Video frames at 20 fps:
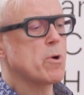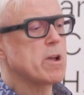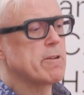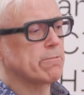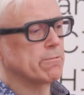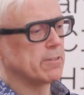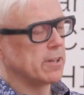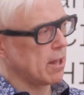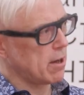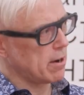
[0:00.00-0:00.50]

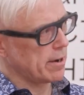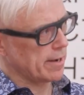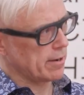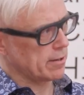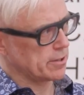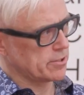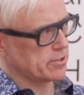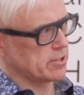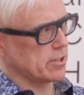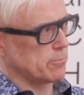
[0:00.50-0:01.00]
fly
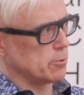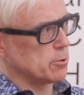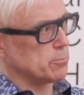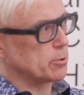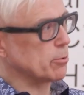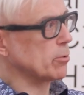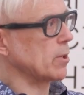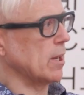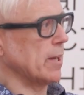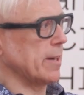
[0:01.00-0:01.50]
our
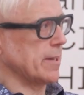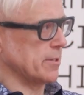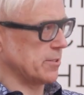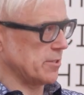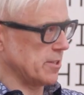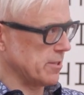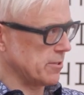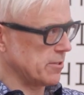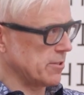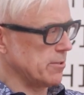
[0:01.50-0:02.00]
suborbital
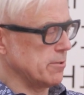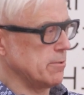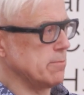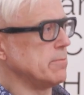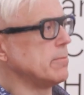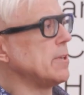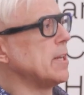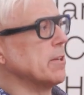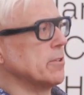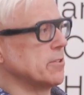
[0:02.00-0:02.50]
gliders into,
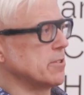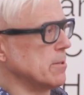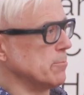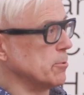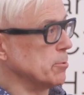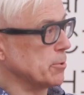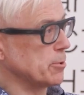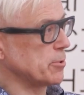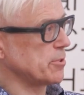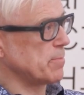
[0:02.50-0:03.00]

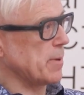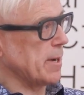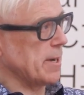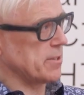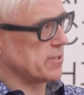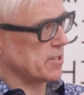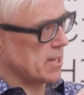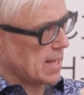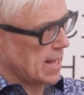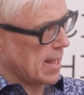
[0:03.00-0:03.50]
suborbital
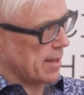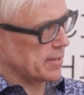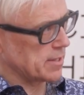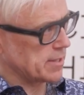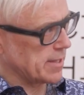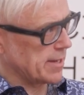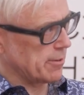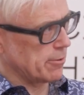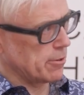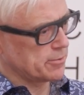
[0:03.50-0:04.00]
space and gather
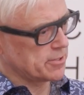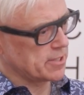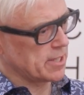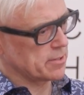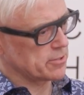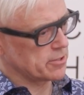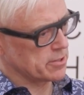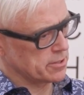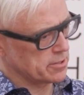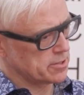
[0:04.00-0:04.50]
data off
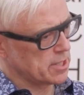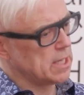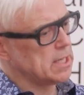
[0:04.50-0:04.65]
sensors,